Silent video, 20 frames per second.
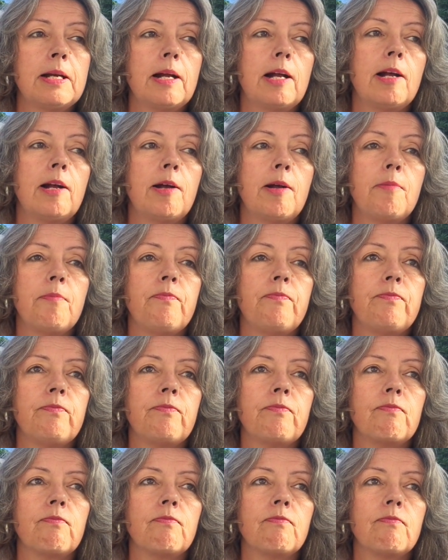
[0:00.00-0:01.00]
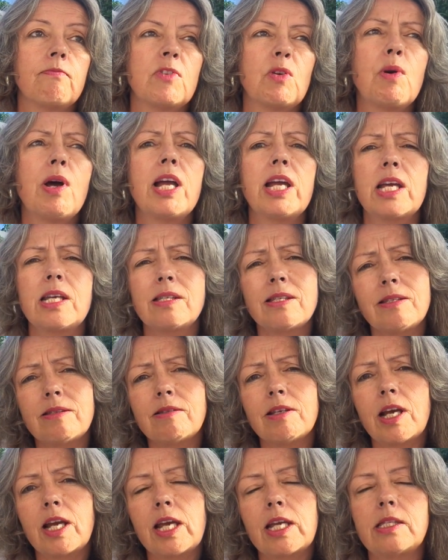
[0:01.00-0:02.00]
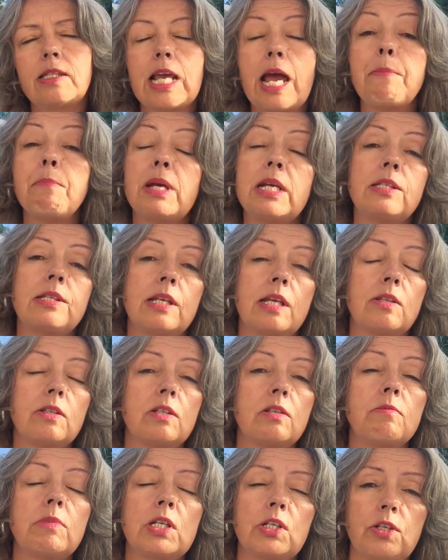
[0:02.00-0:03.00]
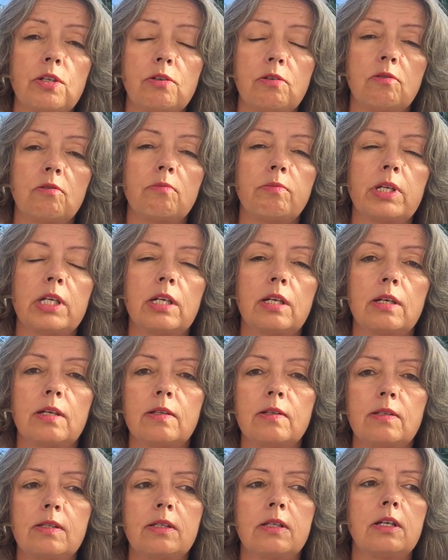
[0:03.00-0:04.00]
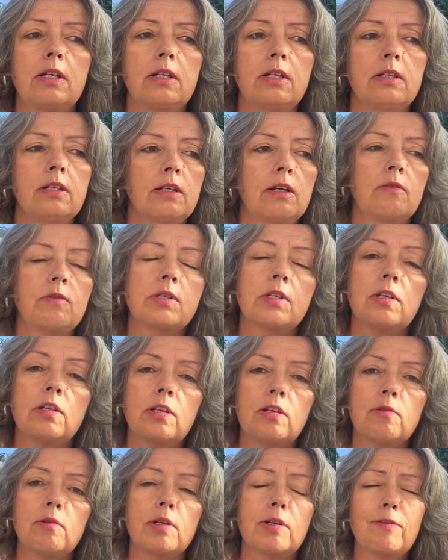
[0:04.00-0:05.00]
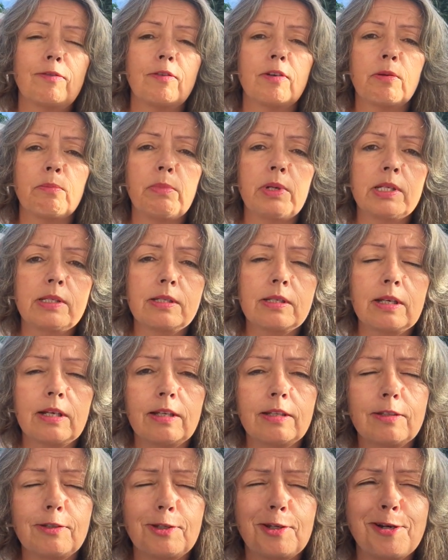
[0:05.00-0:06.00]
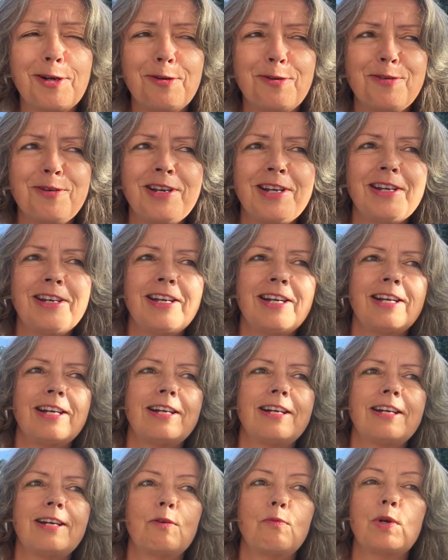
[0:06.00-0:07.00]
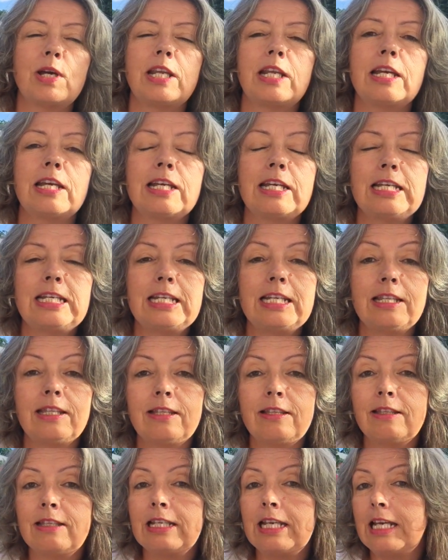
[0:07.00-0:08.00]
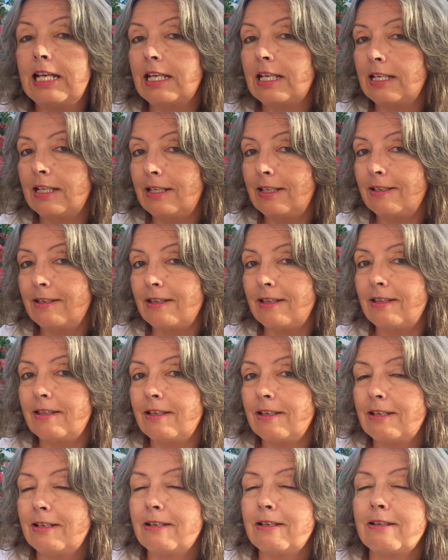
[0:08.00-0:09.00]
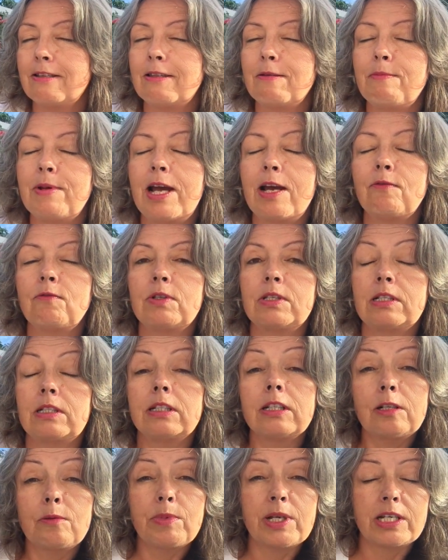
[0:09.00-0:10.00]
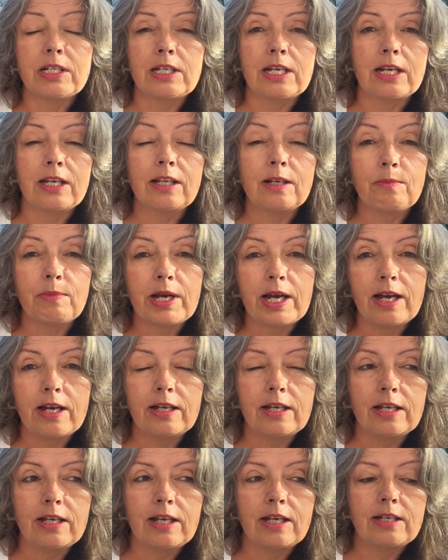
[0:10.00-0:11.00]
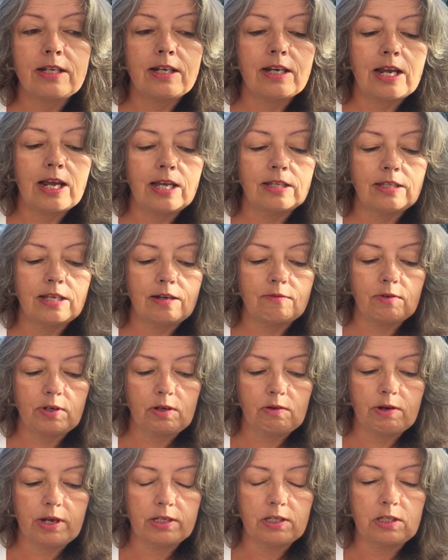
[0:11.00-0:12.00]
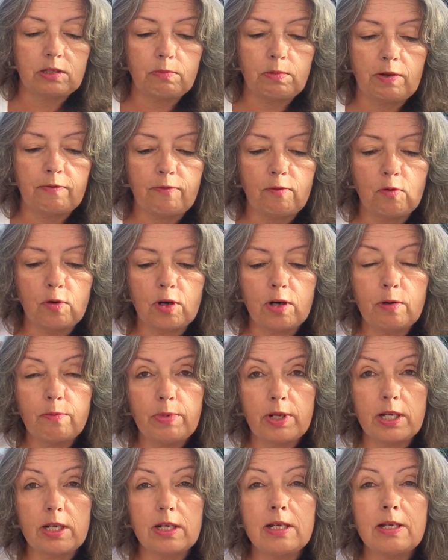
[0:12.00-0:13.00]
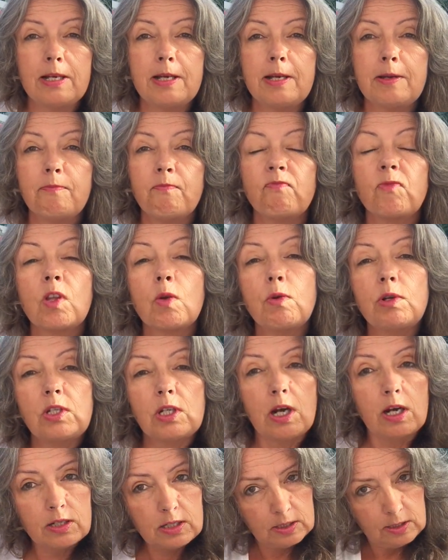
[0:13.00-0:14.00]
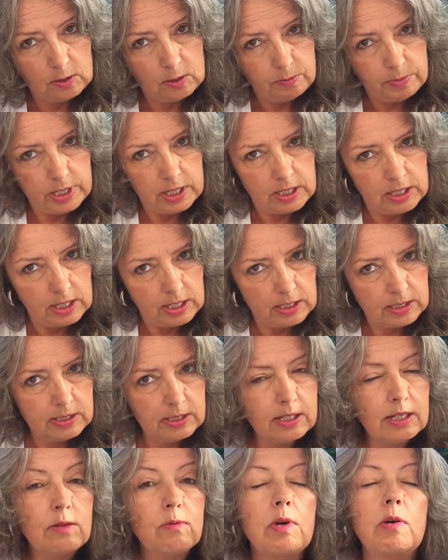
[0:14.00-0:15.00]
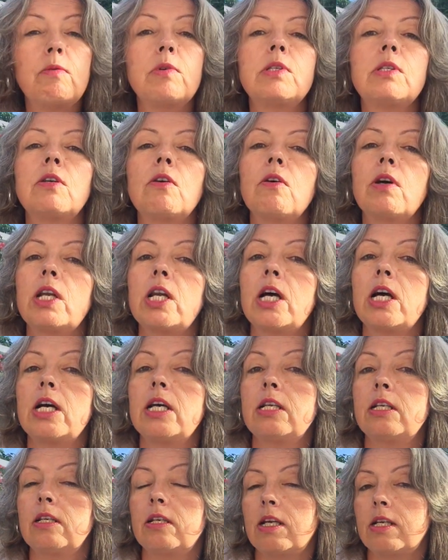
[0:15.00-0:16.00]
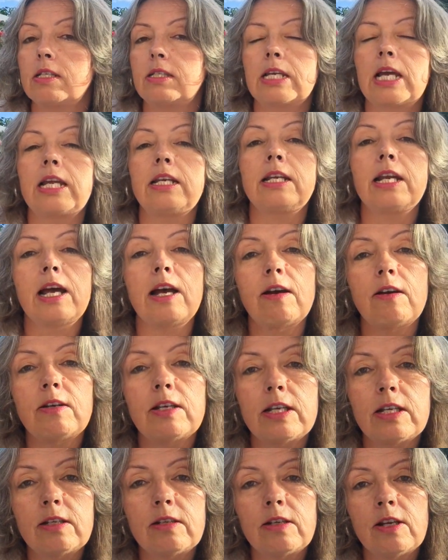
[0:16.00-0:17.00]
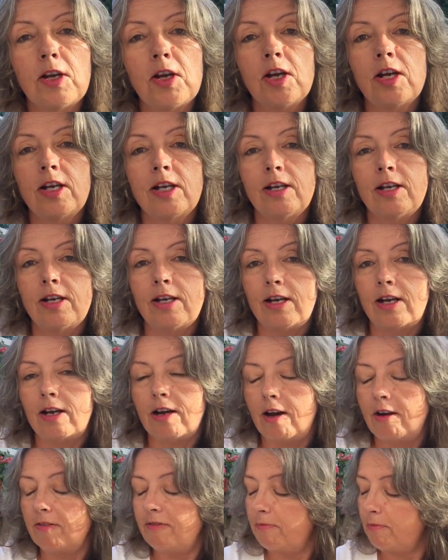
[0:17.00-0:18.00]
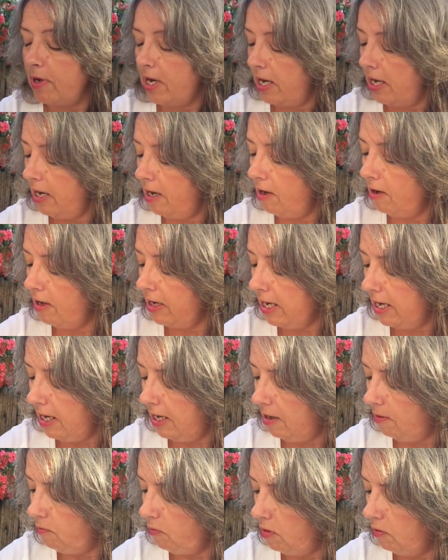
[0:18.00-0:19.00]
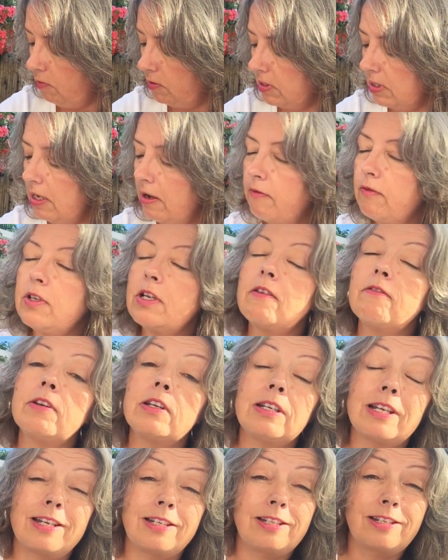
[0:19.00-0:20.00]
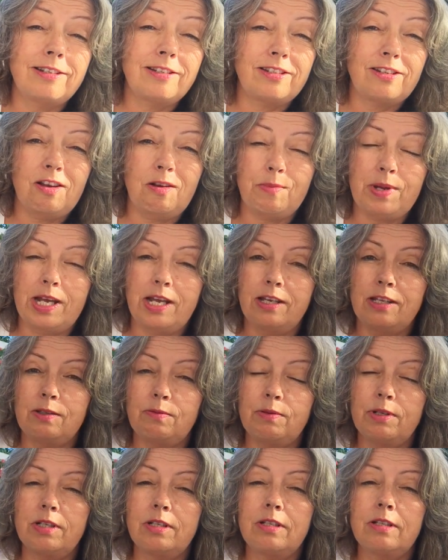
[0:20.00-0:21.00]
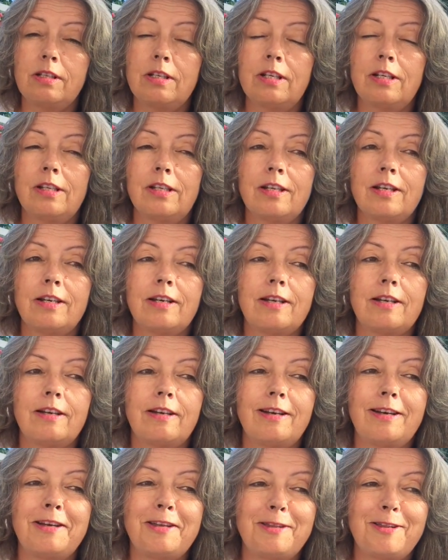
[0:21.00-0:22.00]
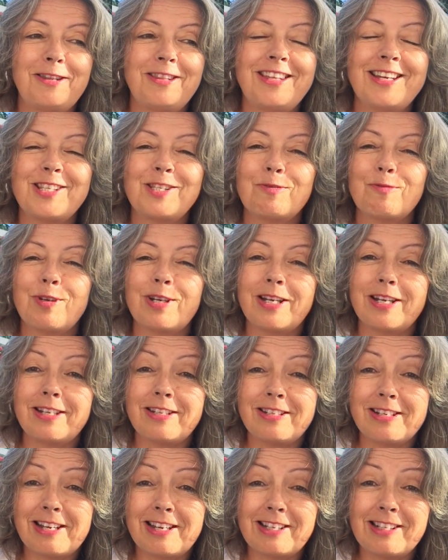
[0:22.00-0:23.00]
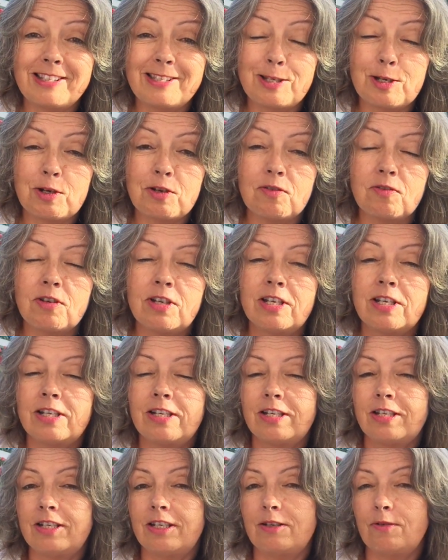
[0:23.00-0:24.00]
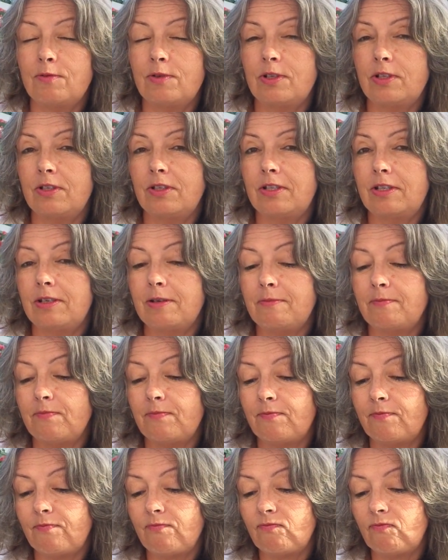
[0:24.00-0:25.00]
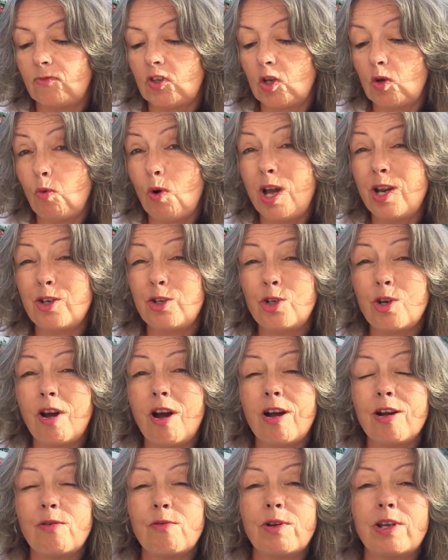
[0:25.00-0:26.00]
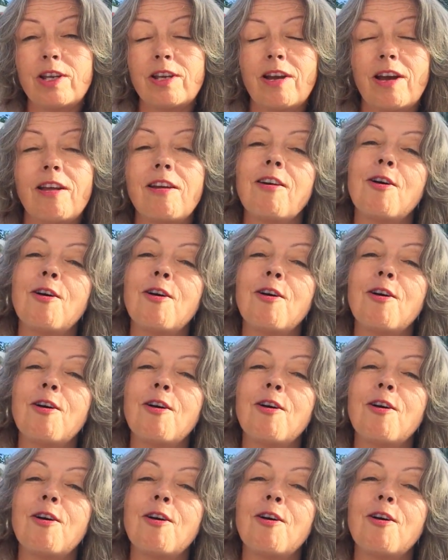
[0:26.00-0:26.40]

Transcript: um, well, I guess I guess that made sense to me too because I was going to go in for a buzz cut. So uh, went in and and the man was a little bit taken aback. He hadn't had that request before, but we talked bit and he could see what was going on. And I sat down and off my hair came what was left of it. And I didn't tell my husband uh, that that's what I had done. So it was um, quite a shock when he got